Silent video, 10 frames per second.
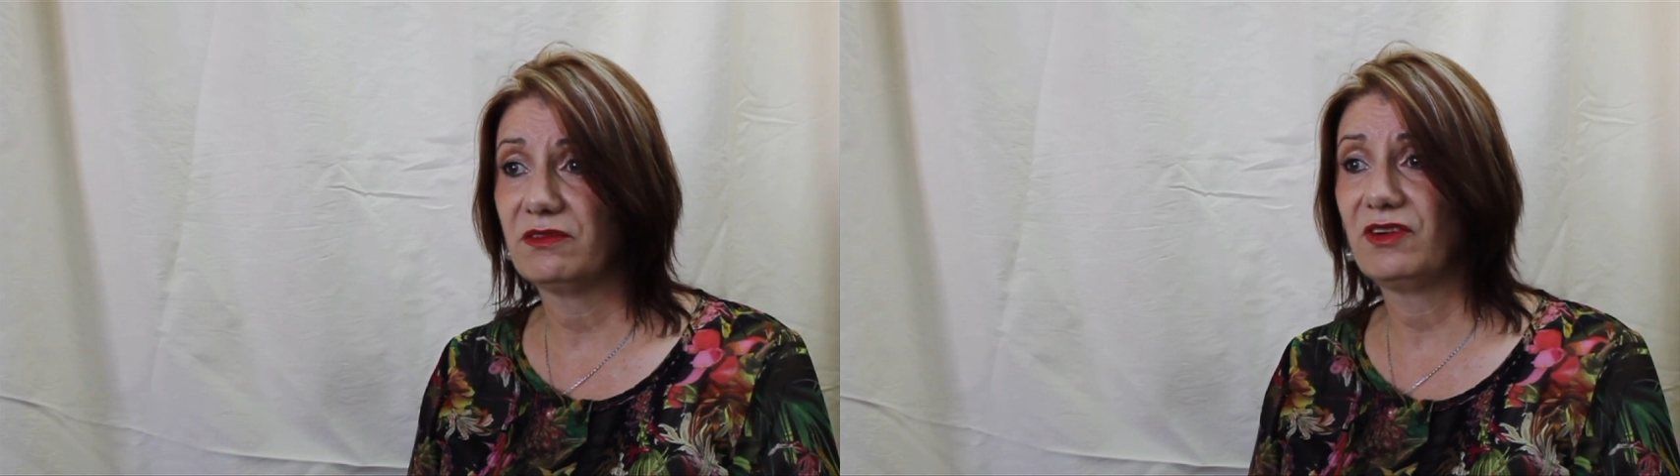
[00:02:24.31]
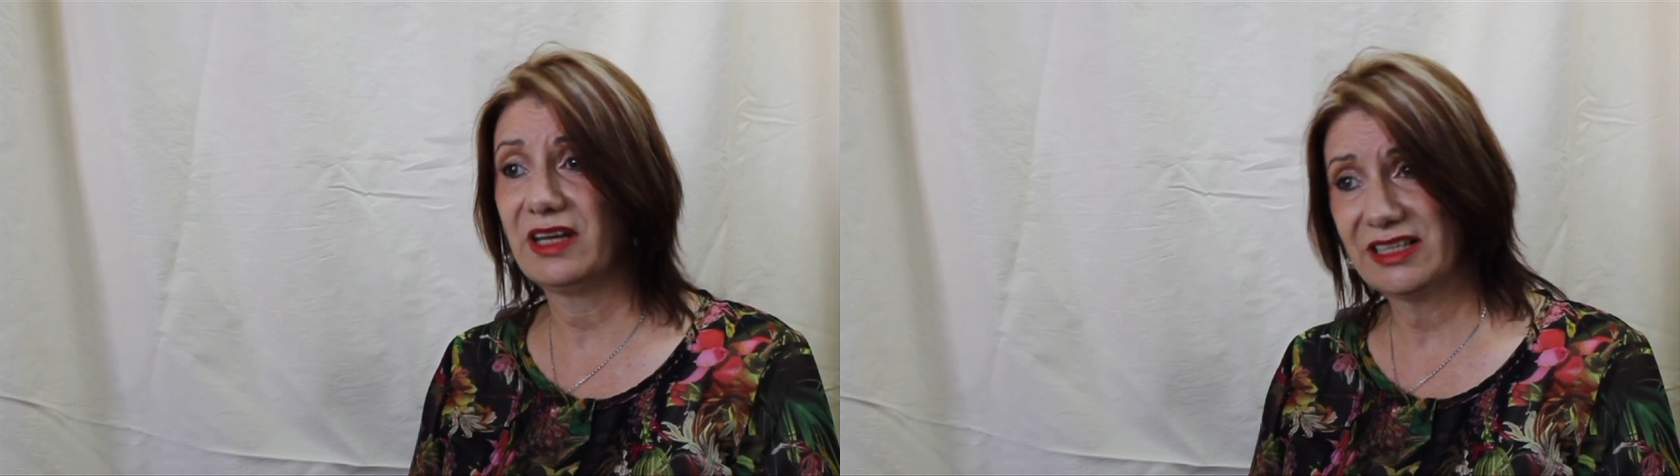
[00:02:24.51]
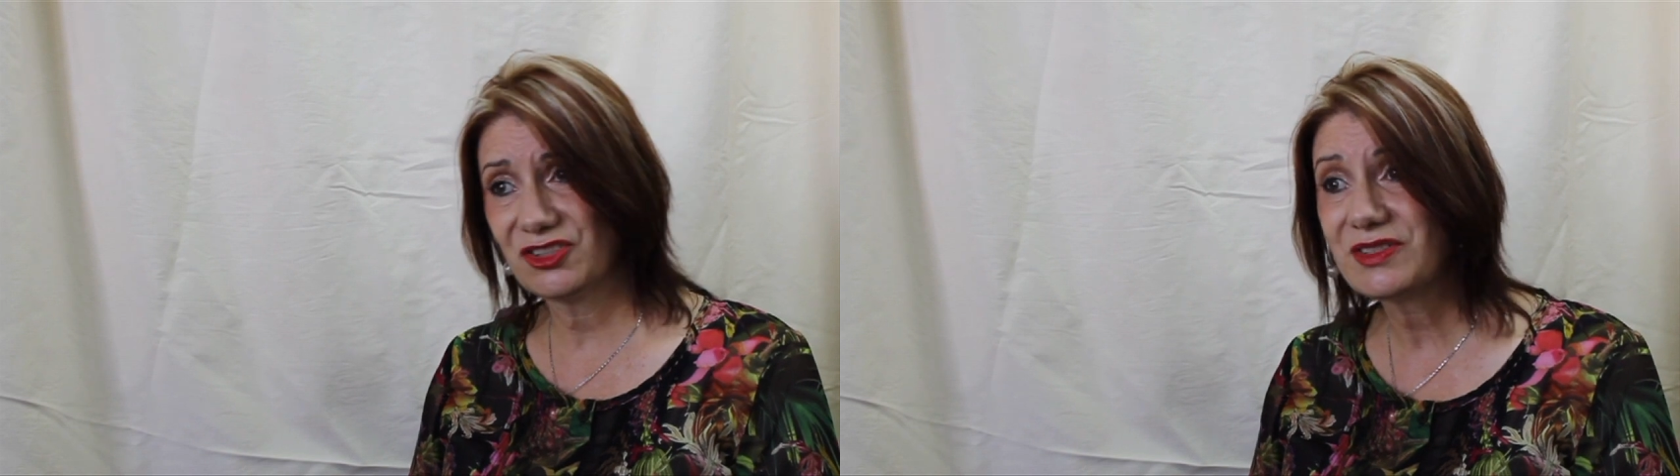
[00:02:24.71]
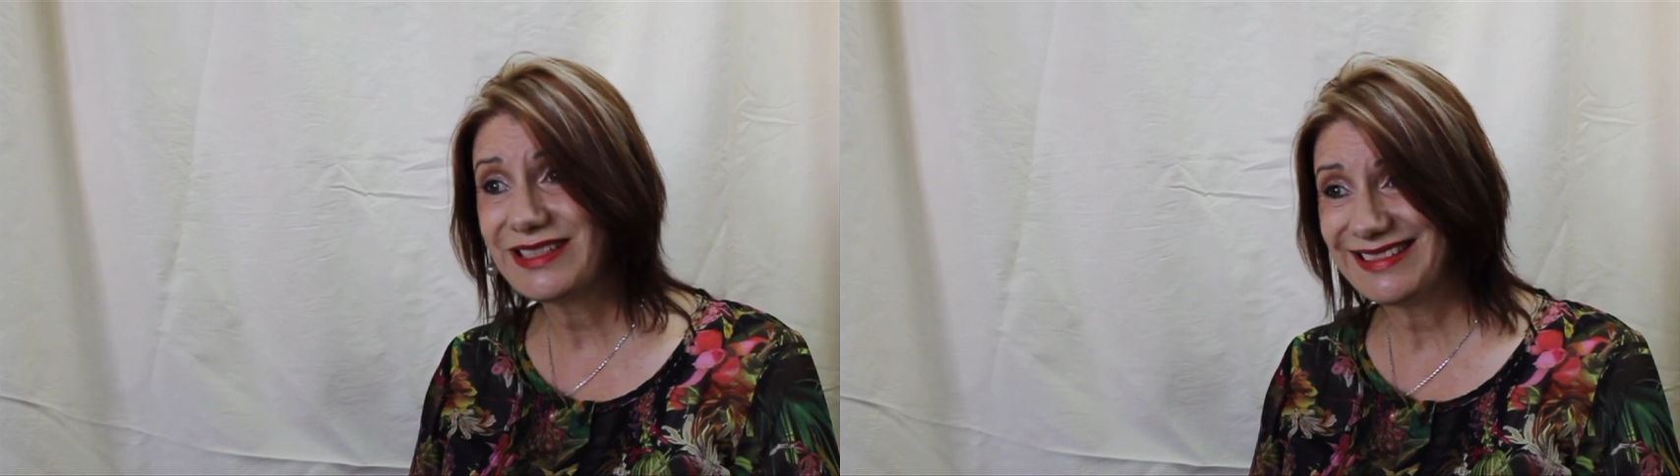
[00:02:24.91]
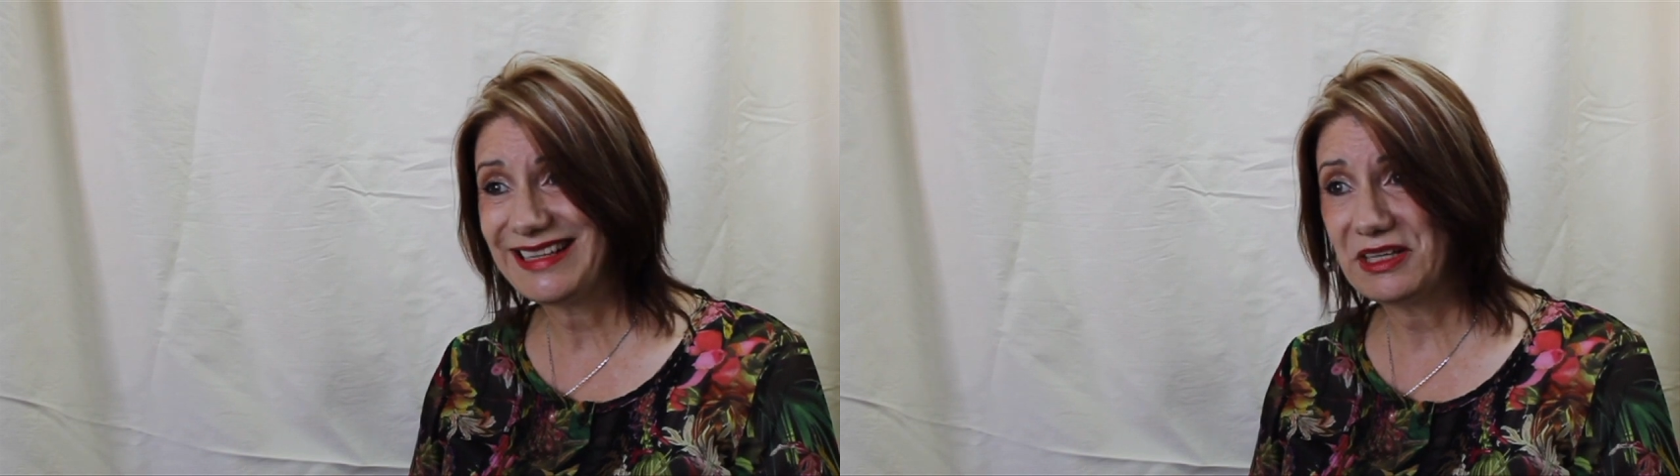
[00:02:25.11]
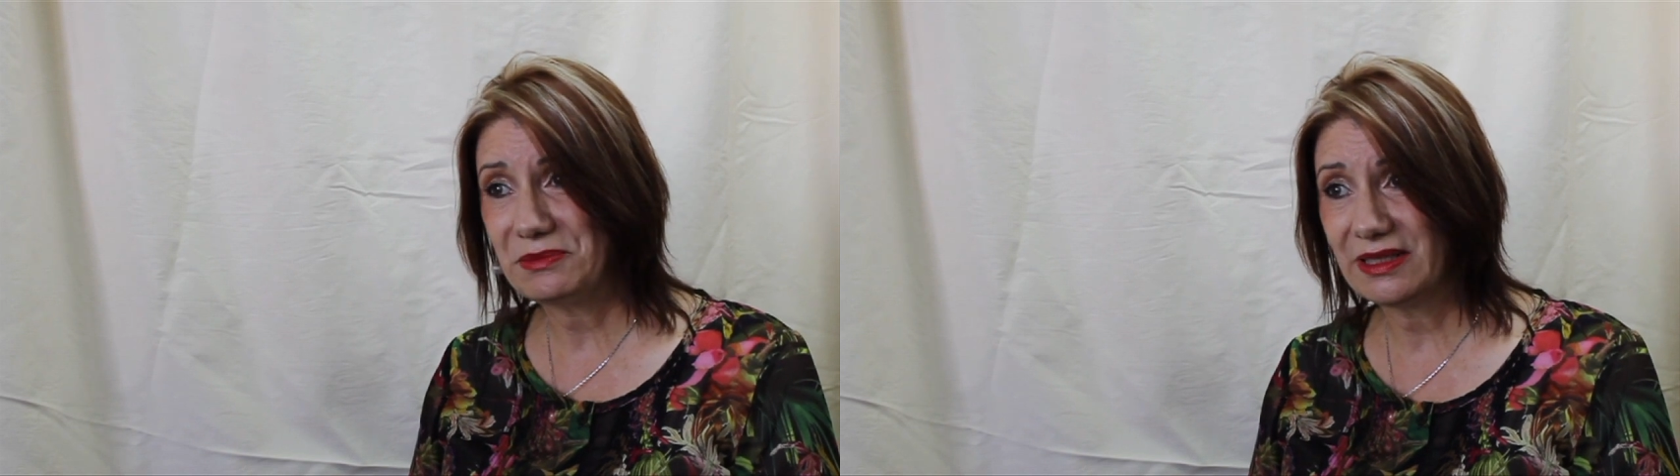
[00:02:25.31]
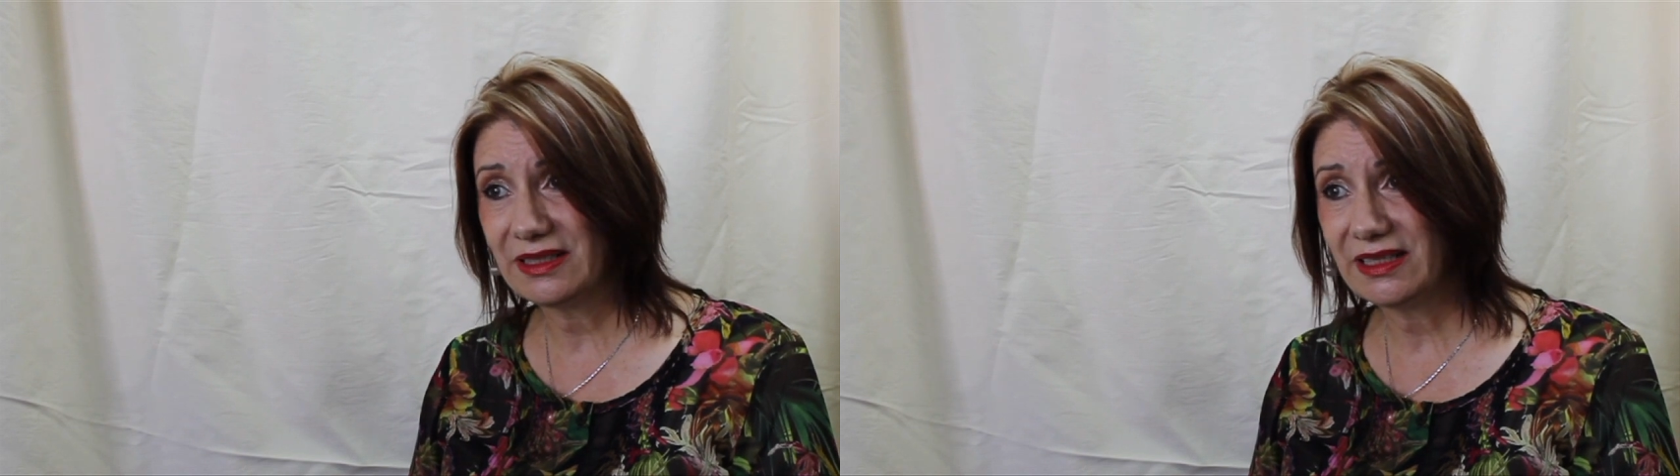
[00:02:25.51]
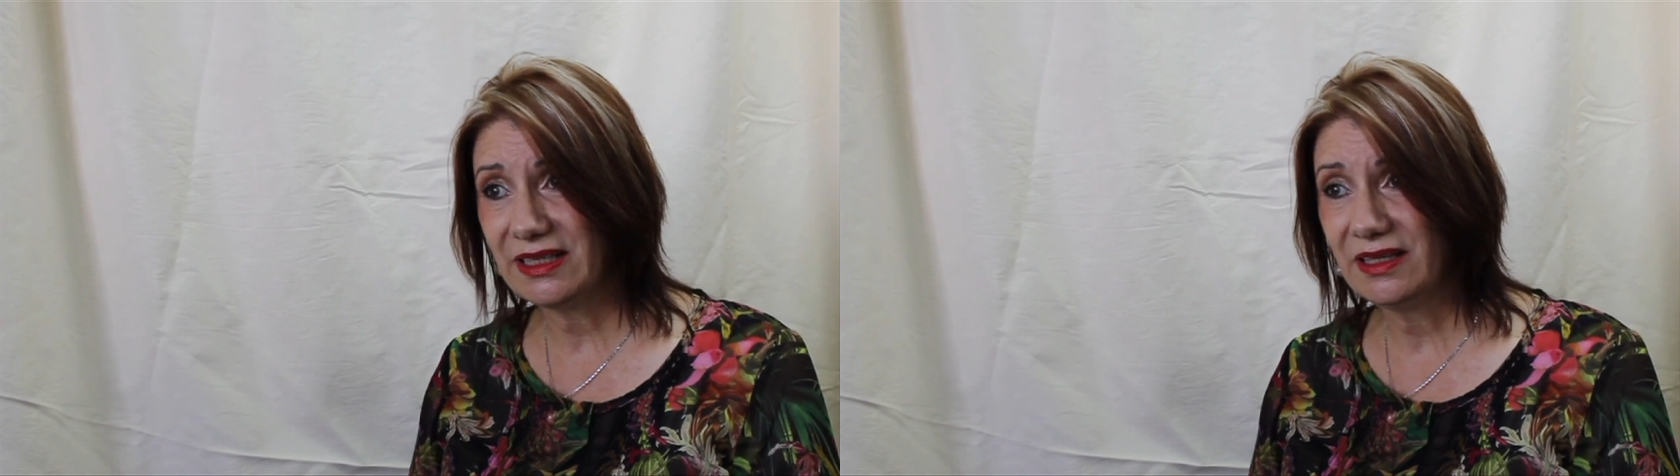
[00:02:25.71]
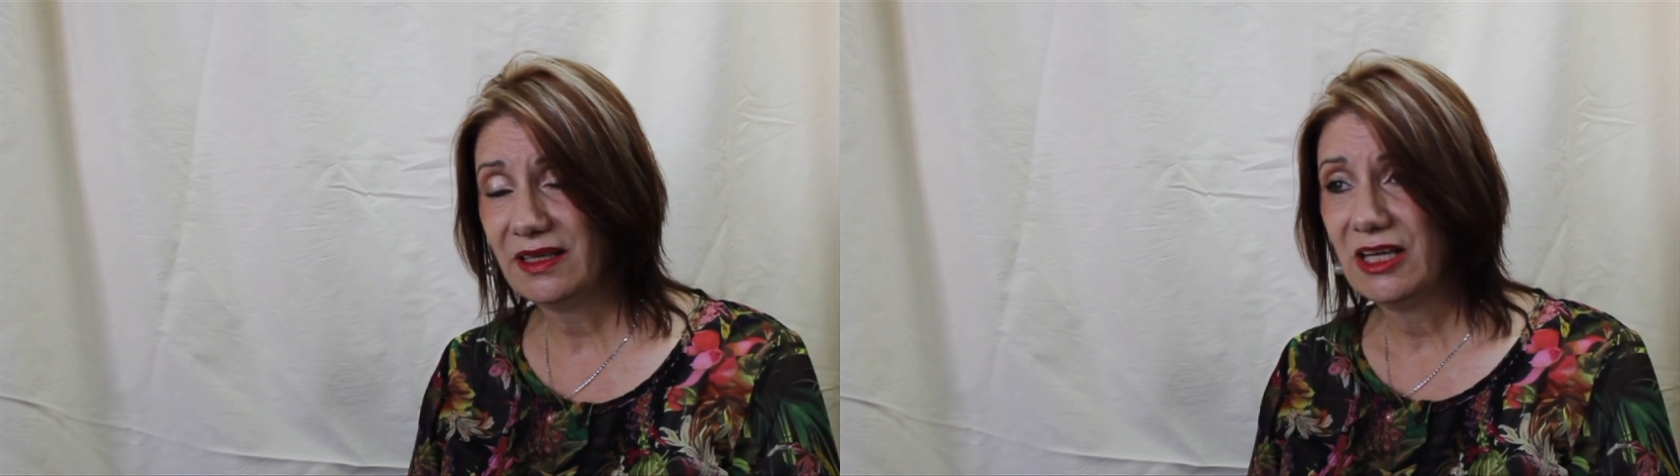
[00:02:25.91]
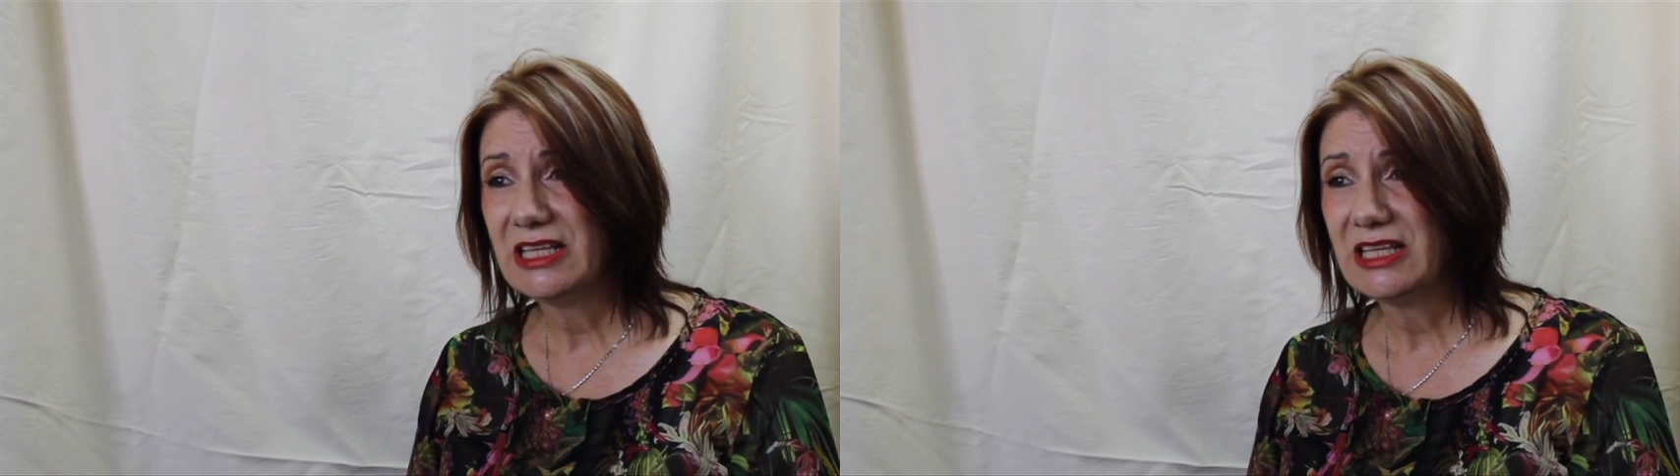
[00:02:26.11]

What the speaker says: financial sustainability,